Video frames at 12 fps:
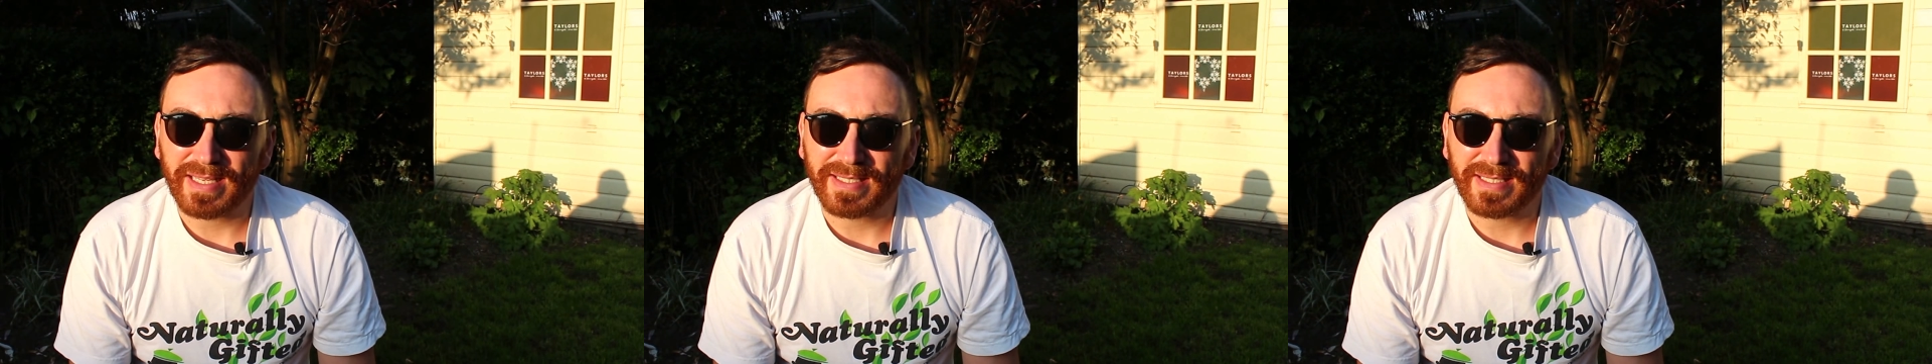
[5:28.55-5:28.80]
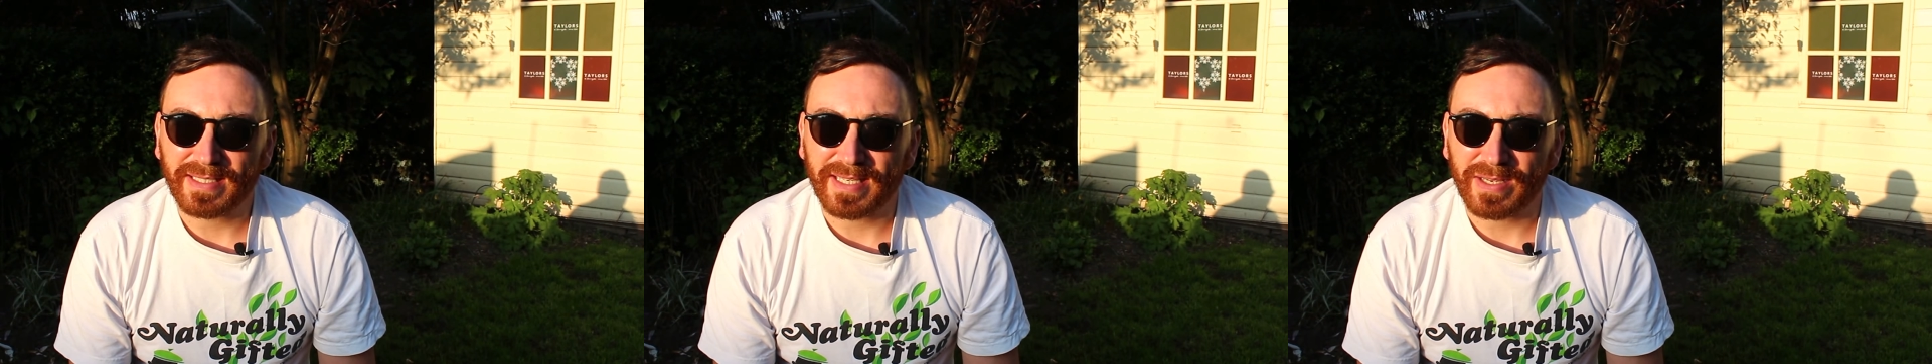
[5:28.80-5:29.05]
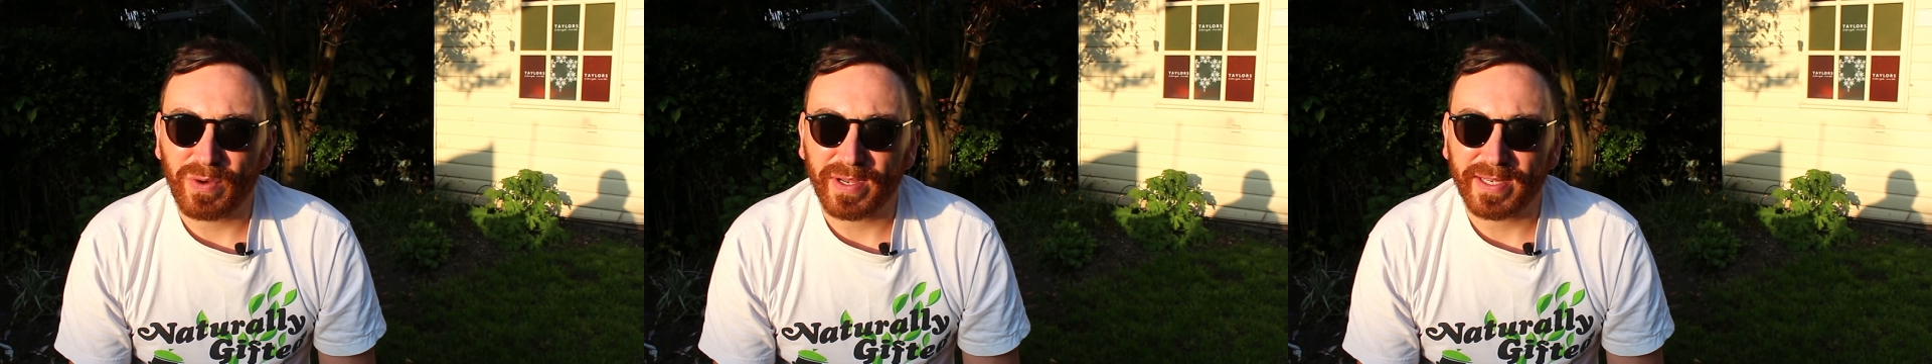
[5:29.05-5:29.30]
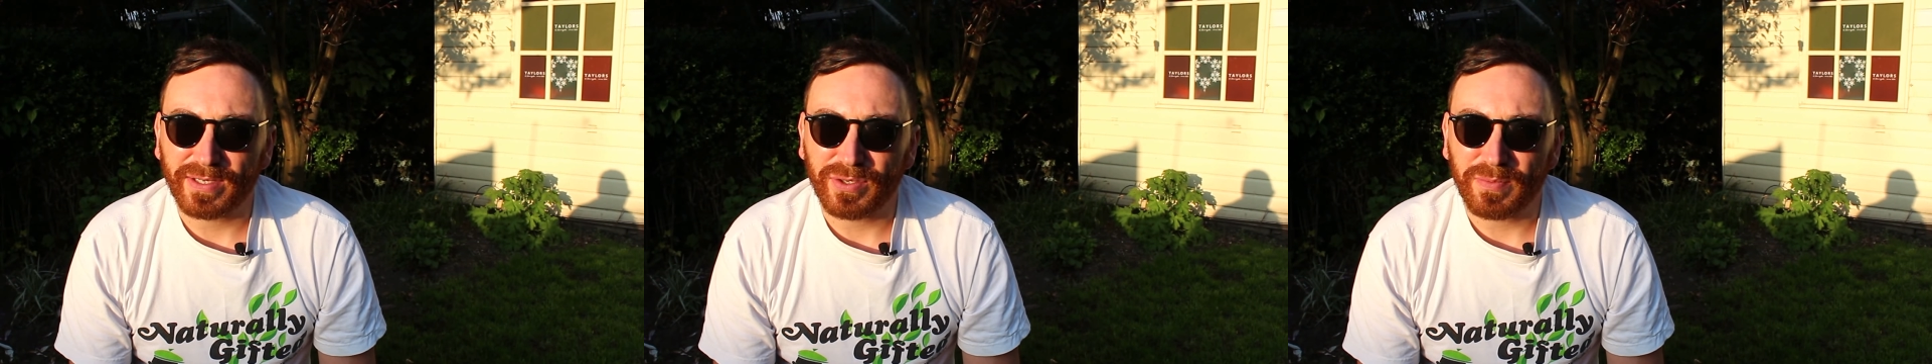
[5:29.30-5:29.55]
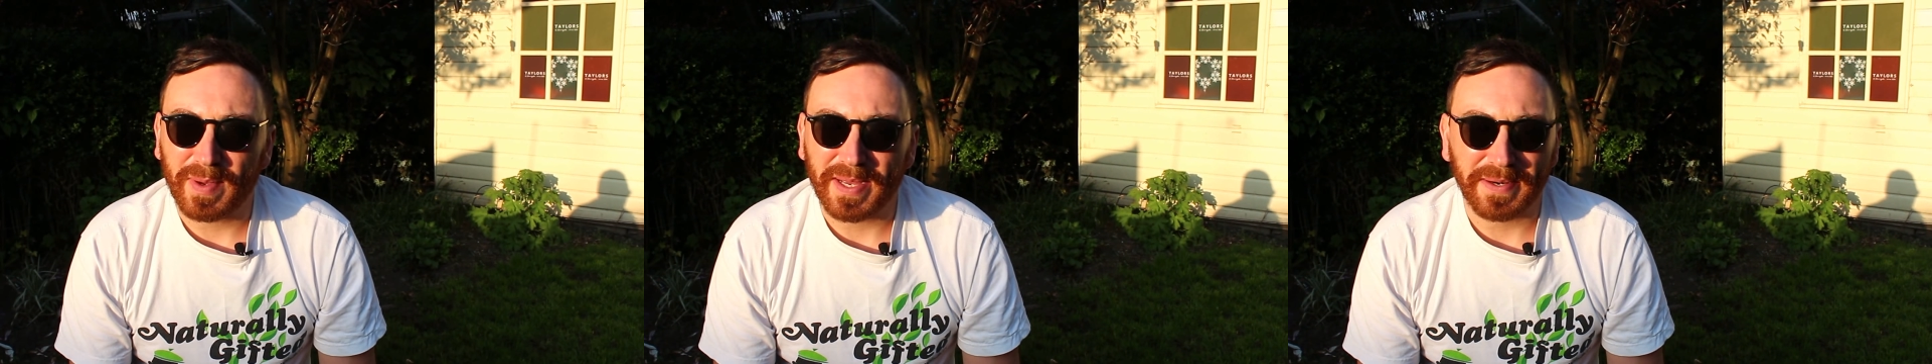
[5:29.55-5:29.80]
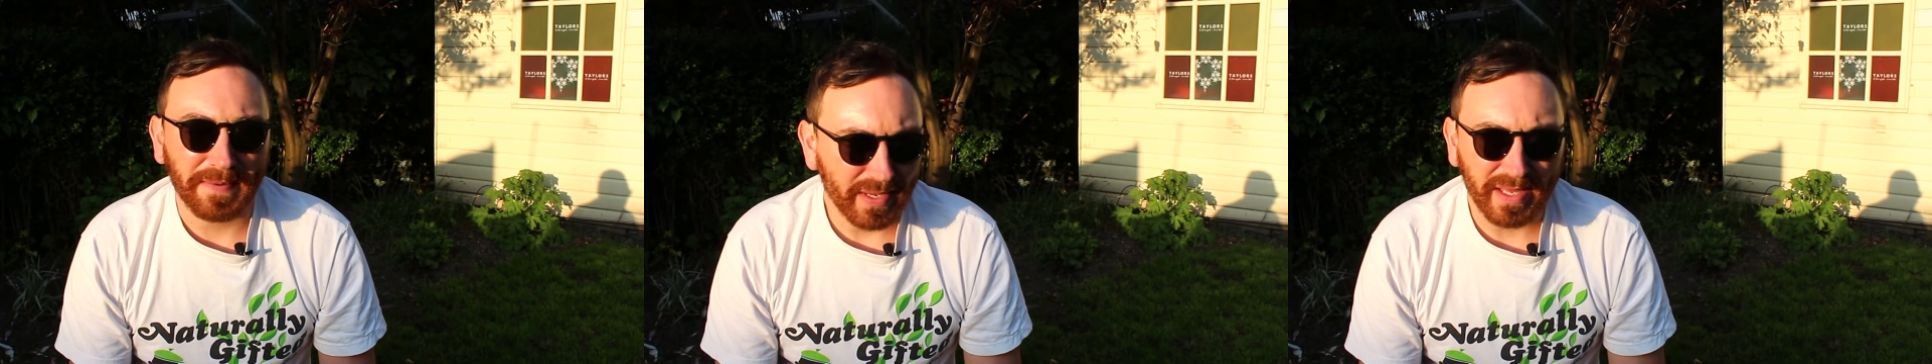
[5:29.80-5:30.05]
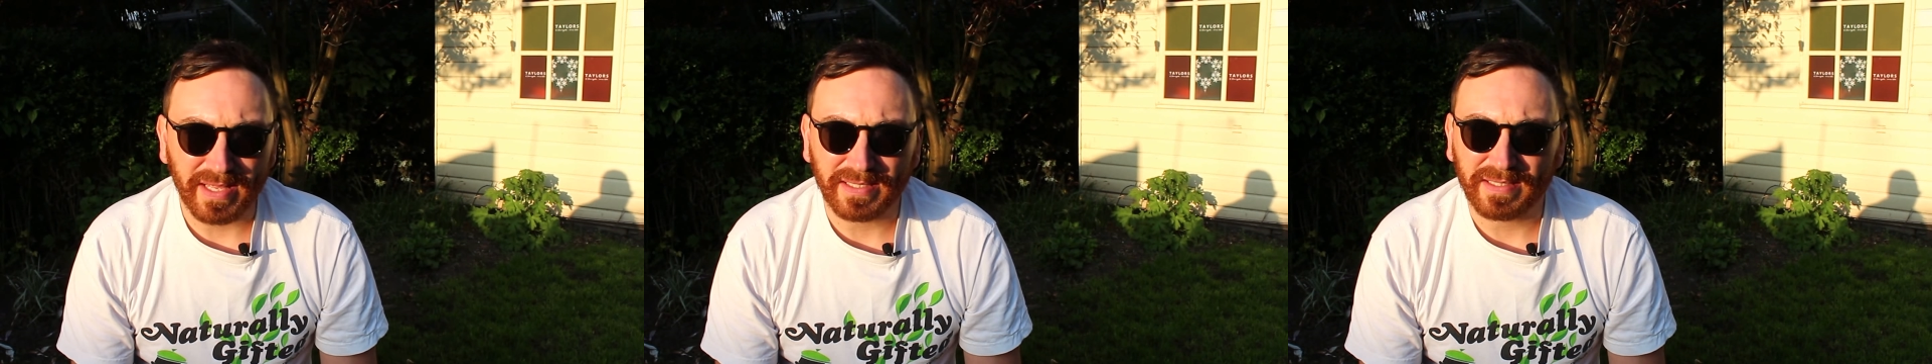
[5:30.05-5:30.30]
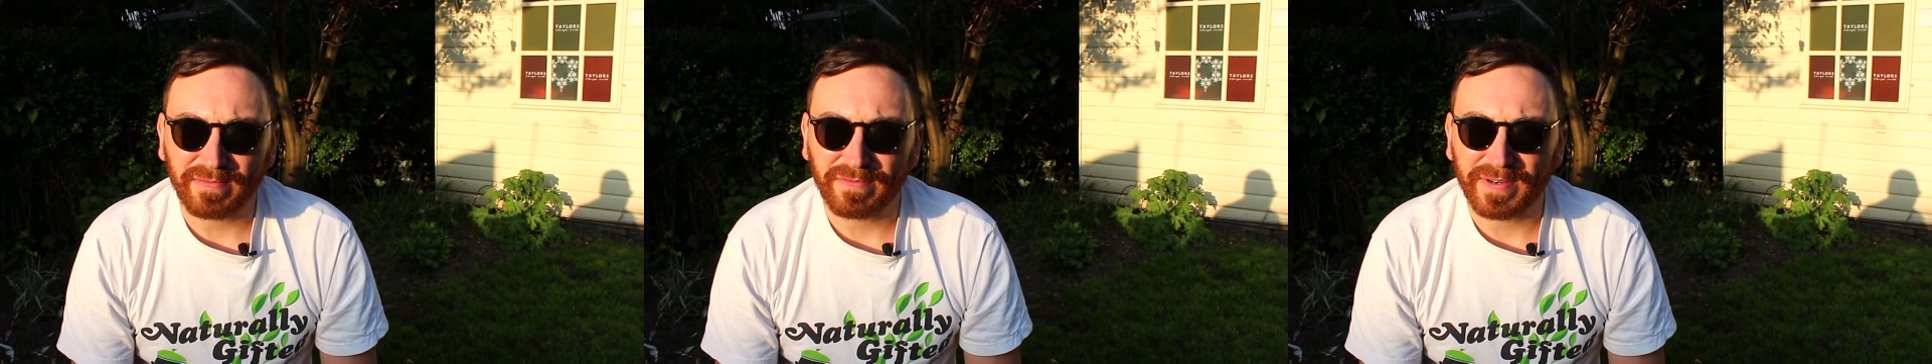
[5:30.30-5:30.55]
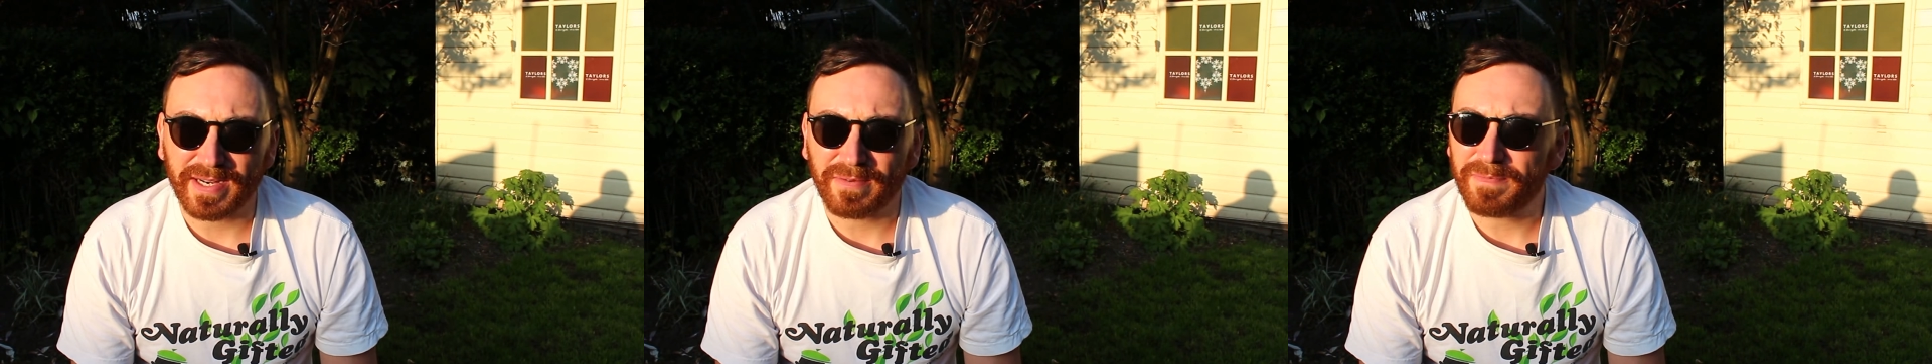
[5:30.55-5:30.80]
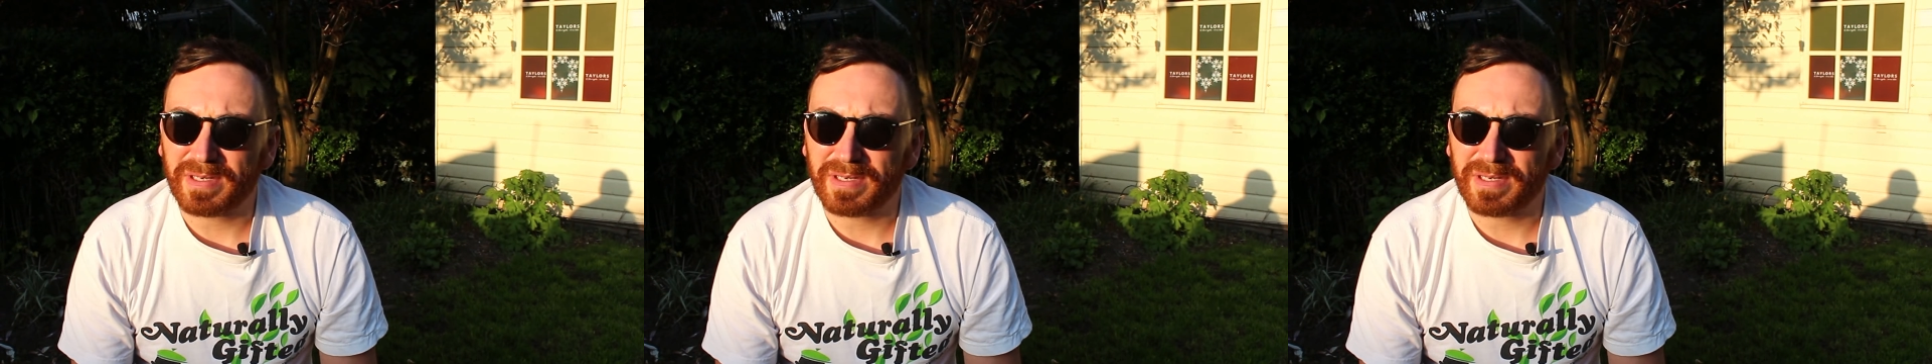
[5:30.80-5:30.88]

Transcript: see what I can do about it. But yeah, that's it for now.